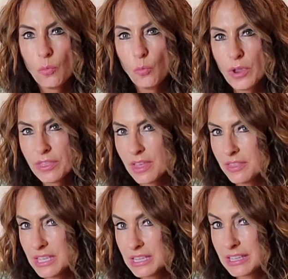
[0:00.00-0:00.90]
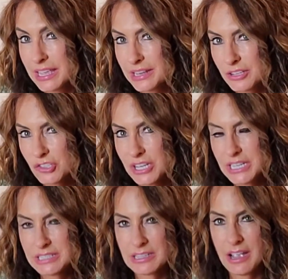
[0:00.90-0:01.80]
with the
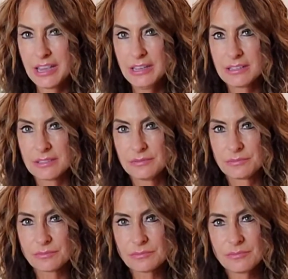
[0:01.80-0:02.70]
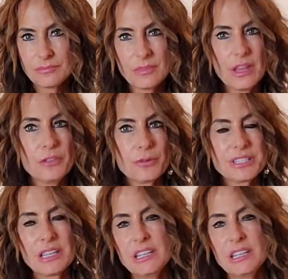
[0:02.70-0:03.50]
ketogenic diet, there was